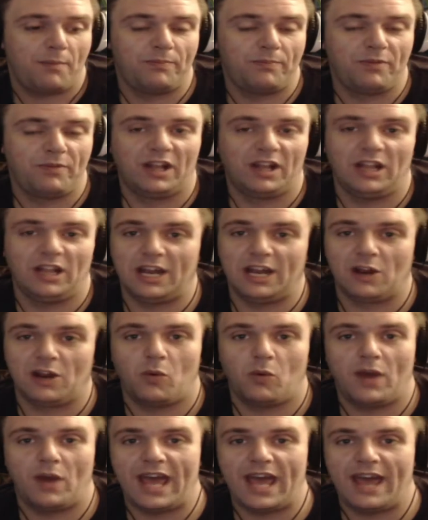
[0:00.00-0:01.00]
glitter
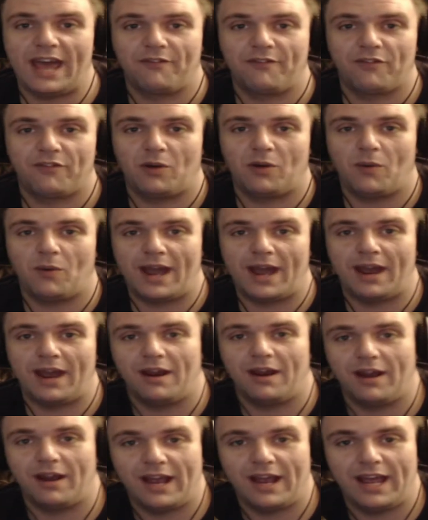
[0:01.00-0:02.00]
went
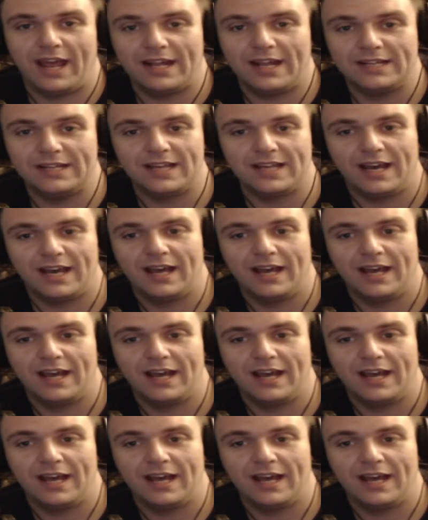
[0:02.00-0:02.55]
everywhere. And